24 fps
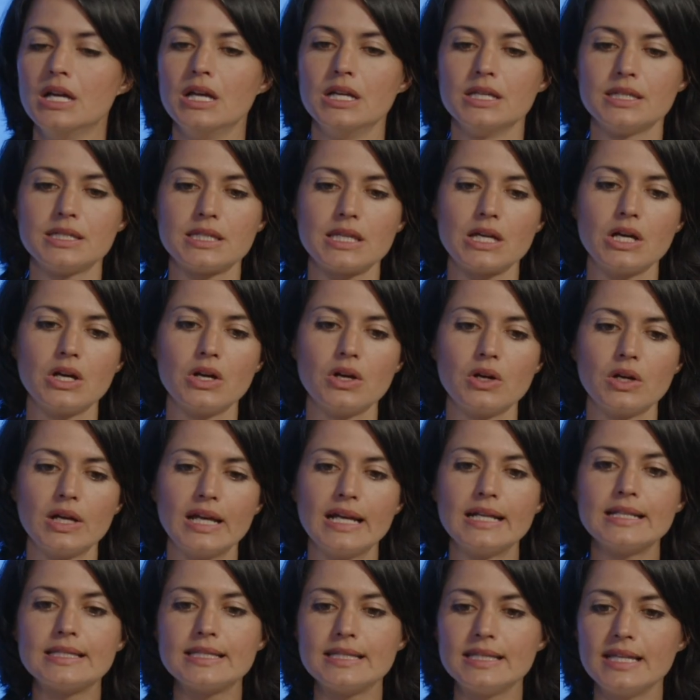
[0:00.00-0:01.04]
So
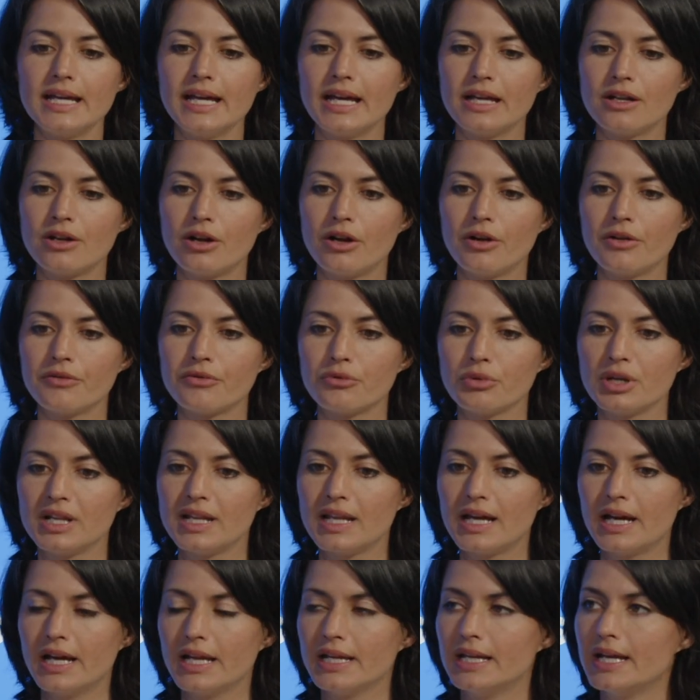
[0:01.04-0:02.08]
instead of
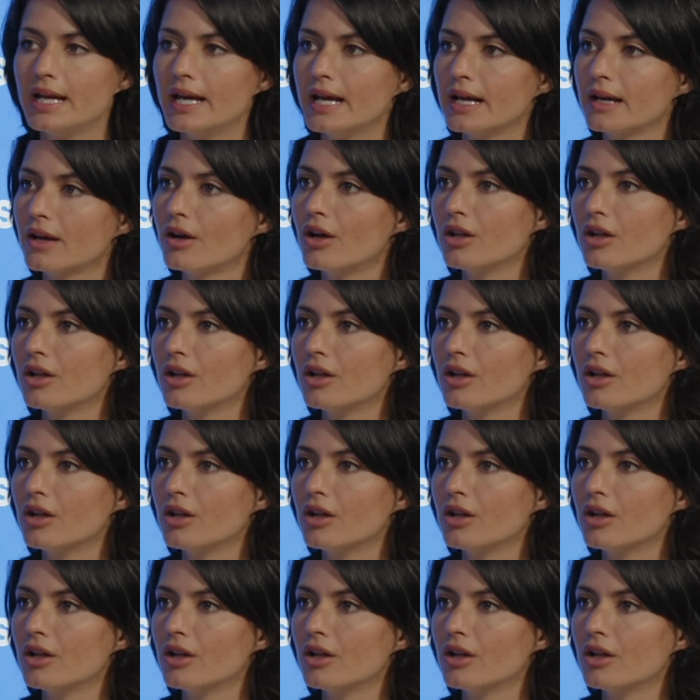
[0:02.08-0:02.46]
relying